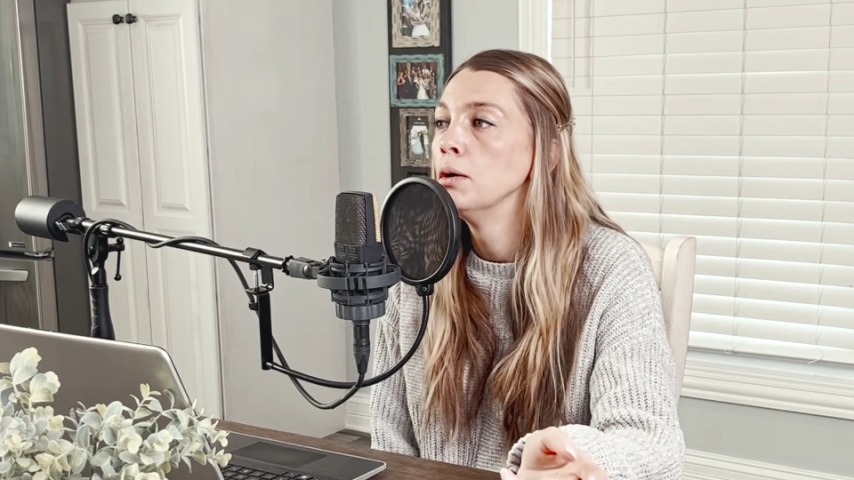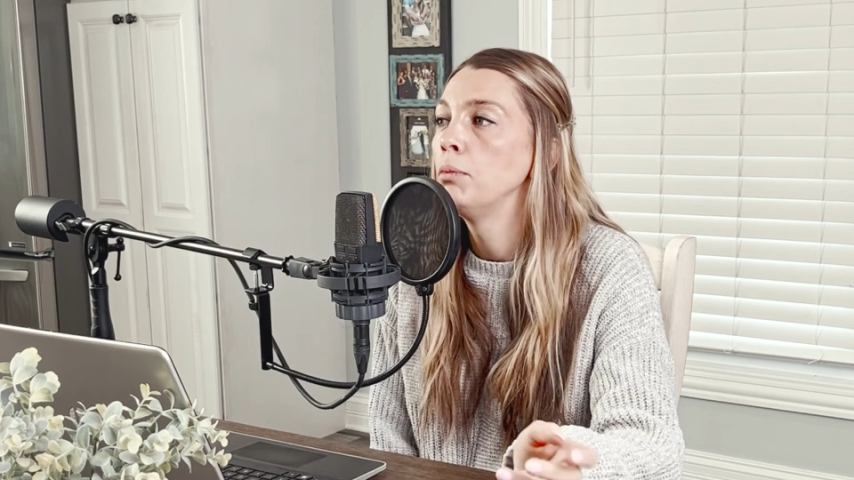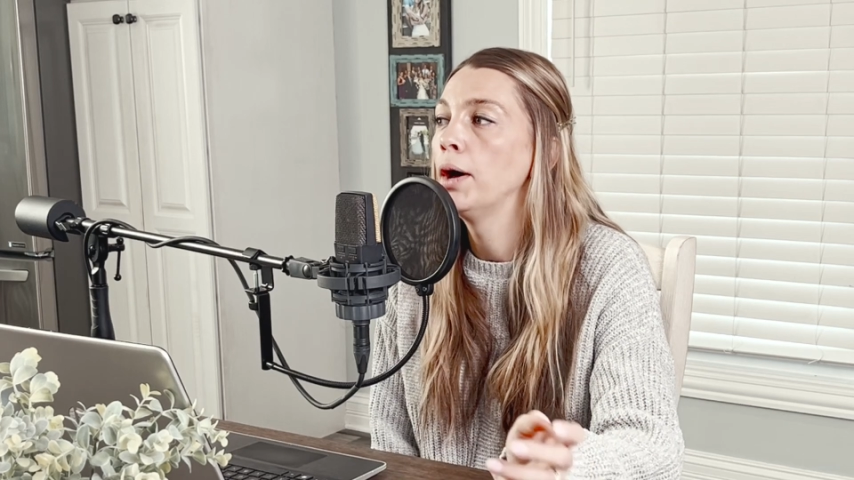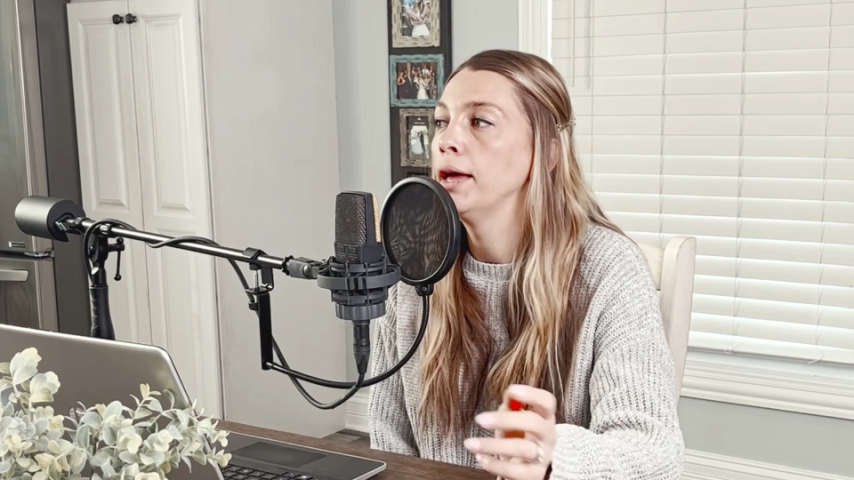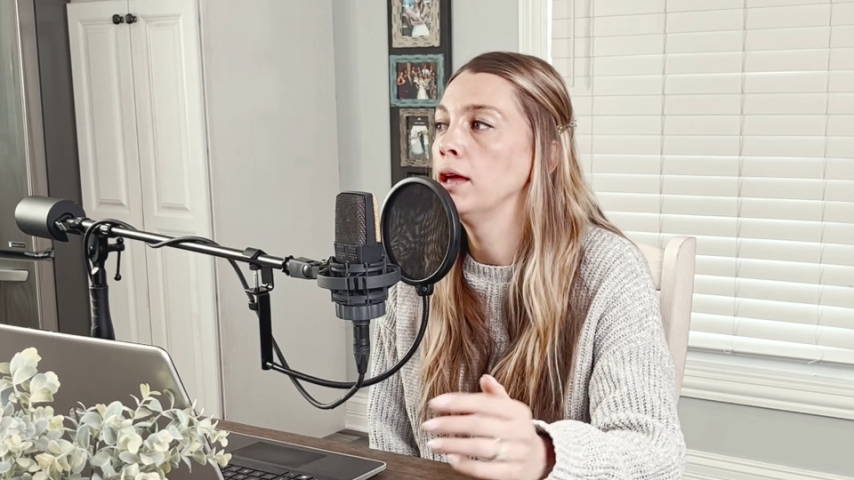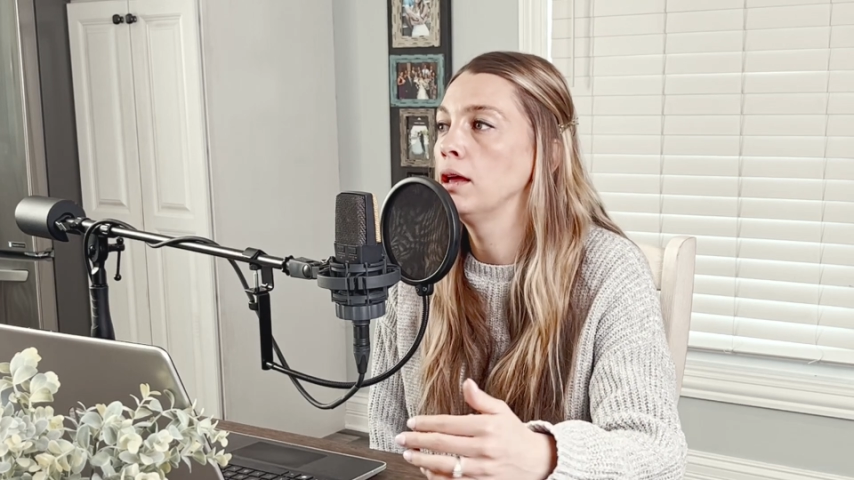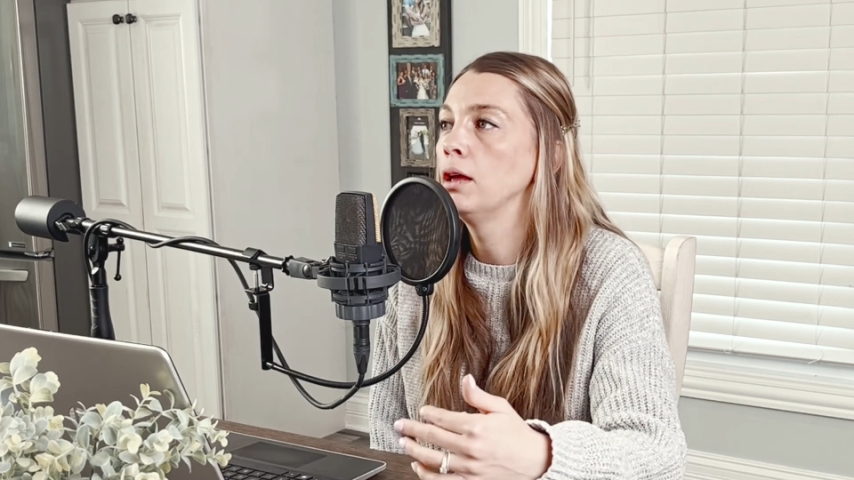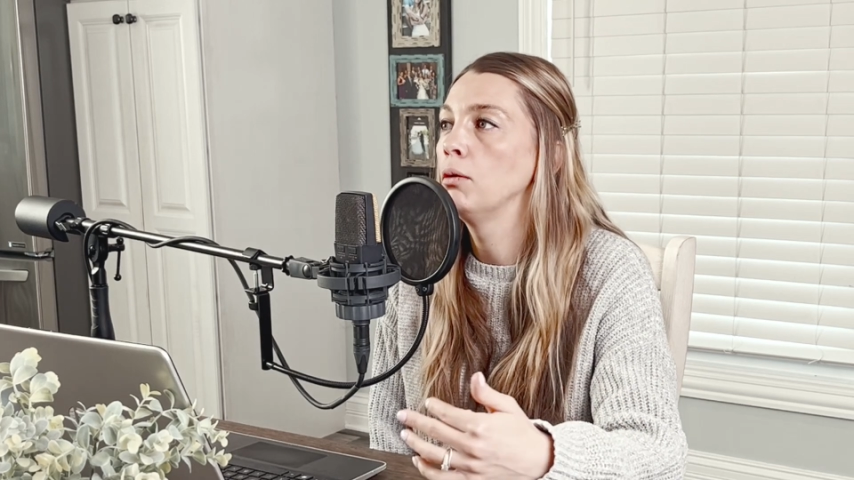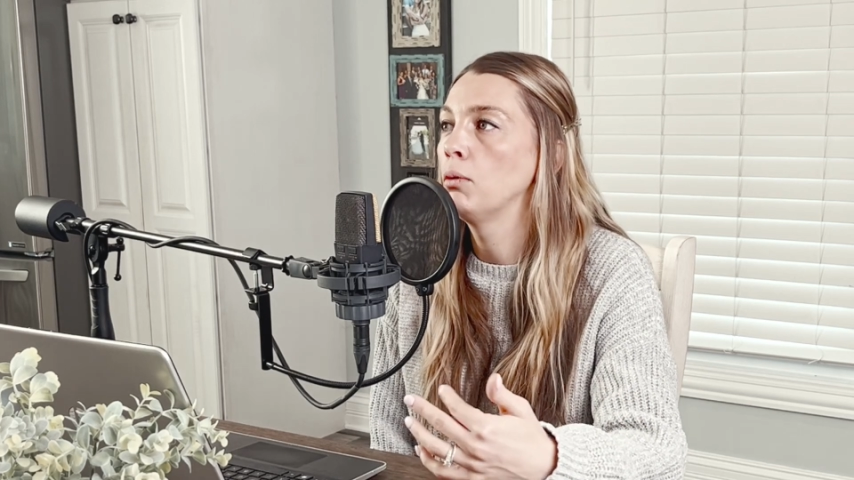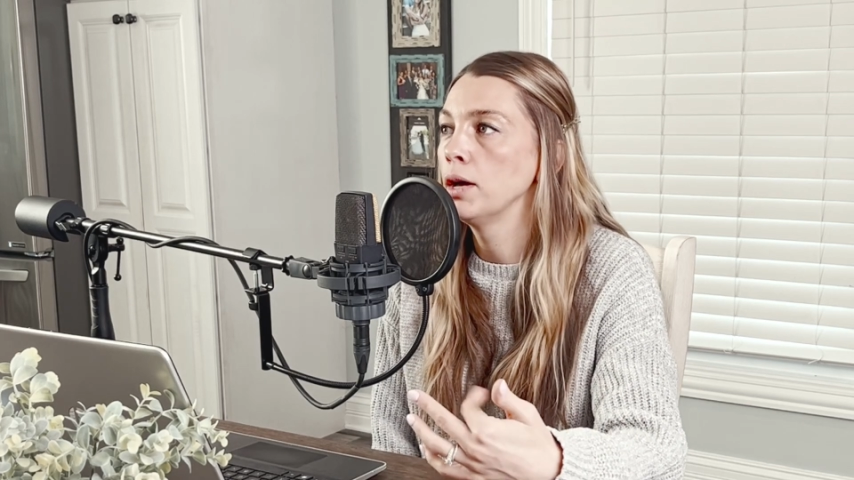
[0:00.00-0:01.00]
but
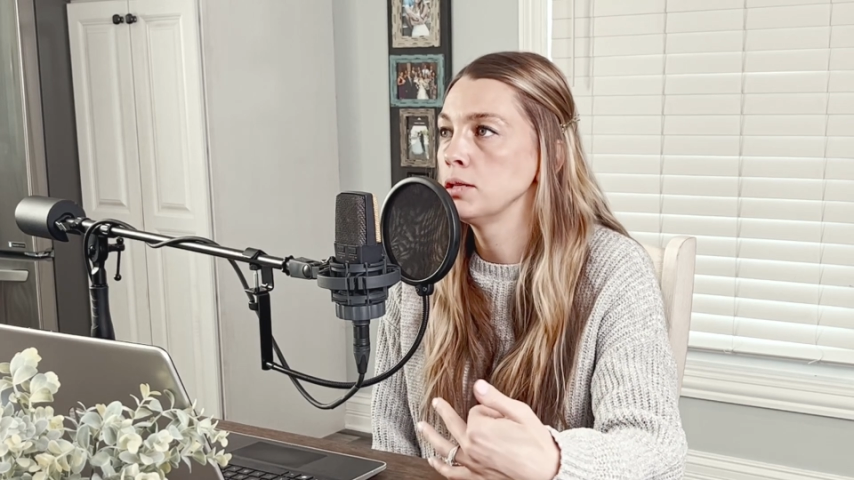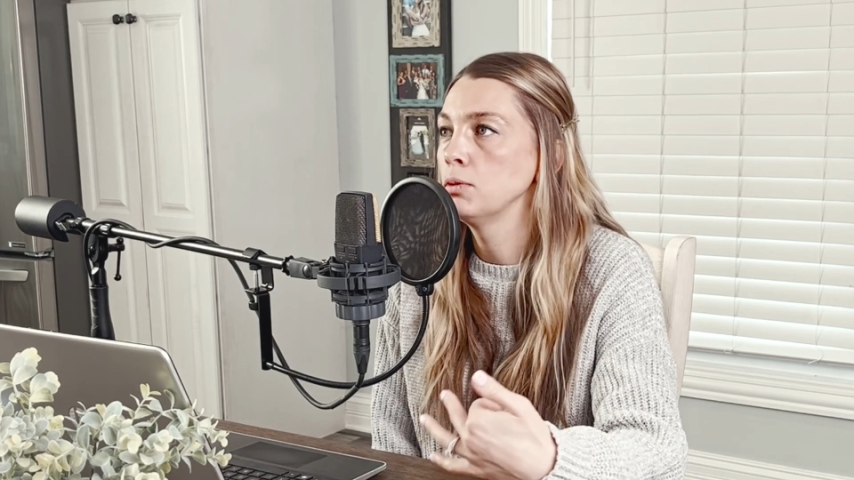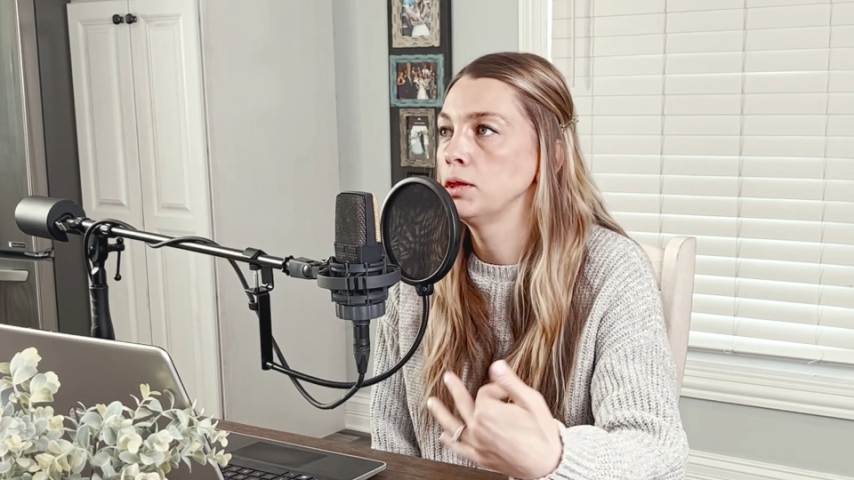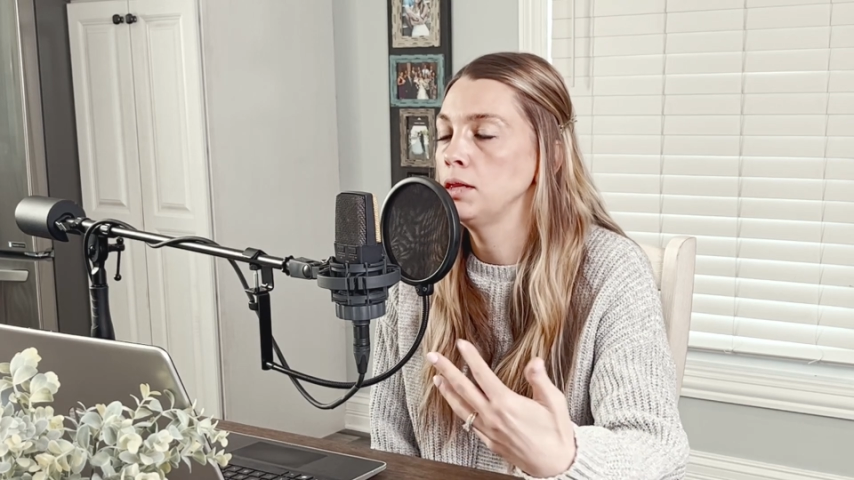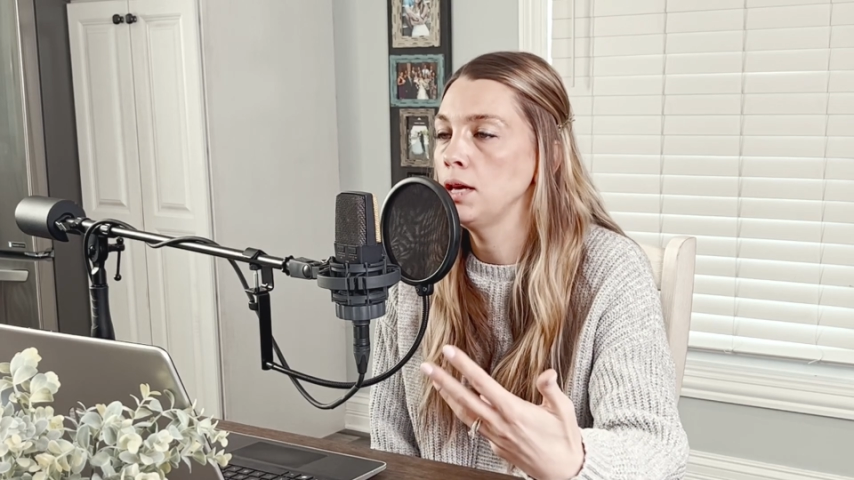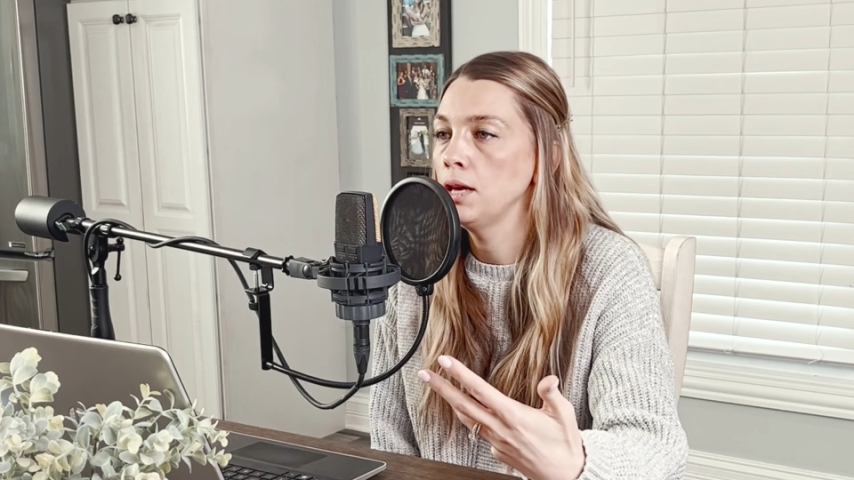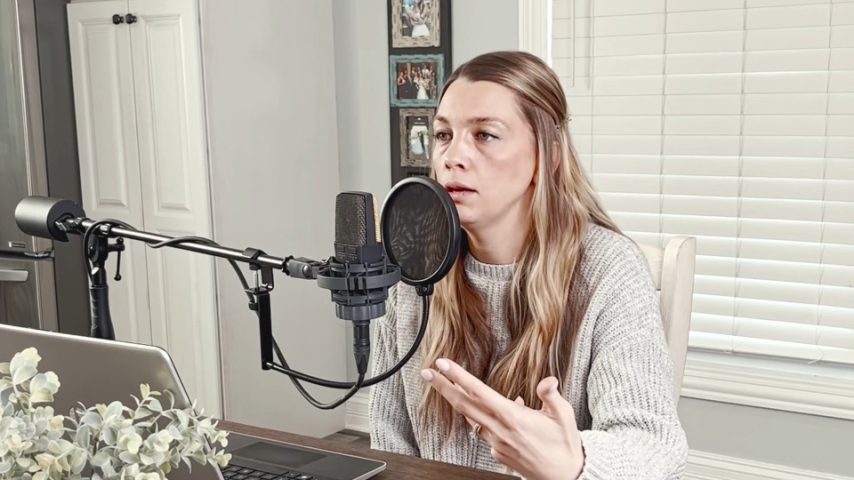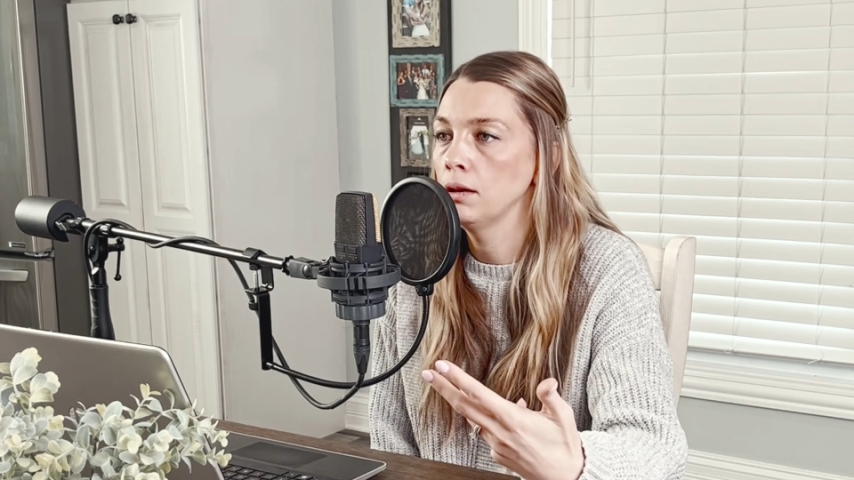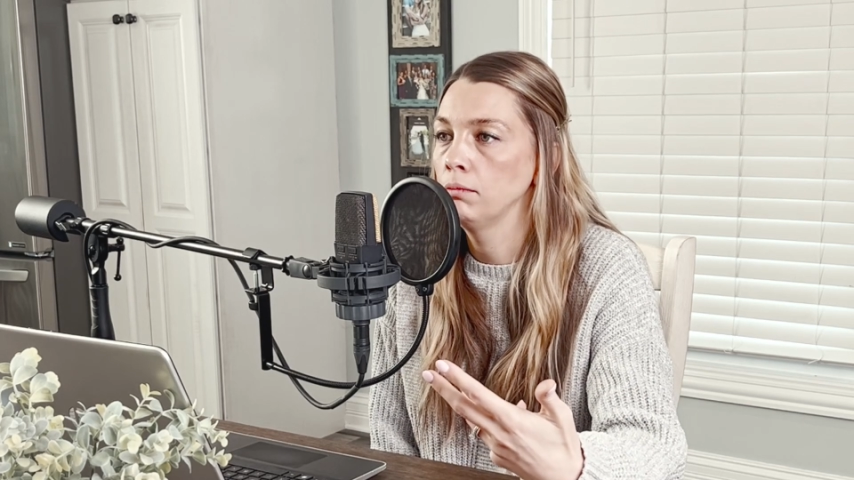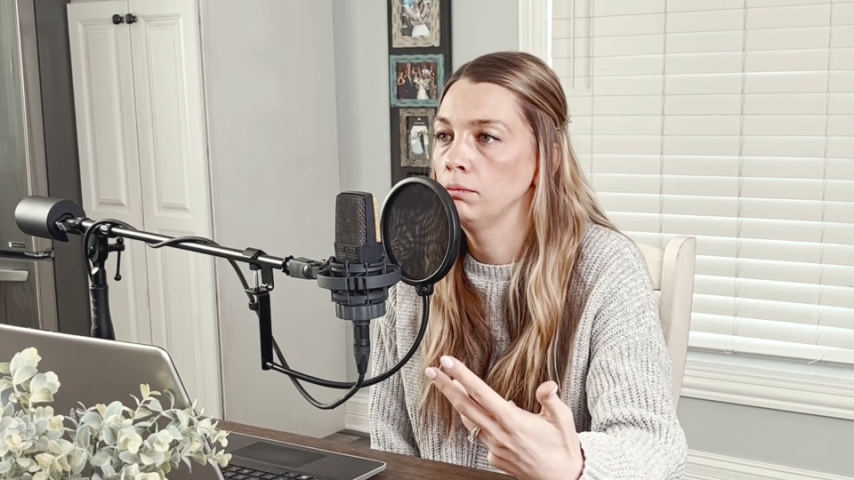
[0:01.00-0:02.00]
it was with the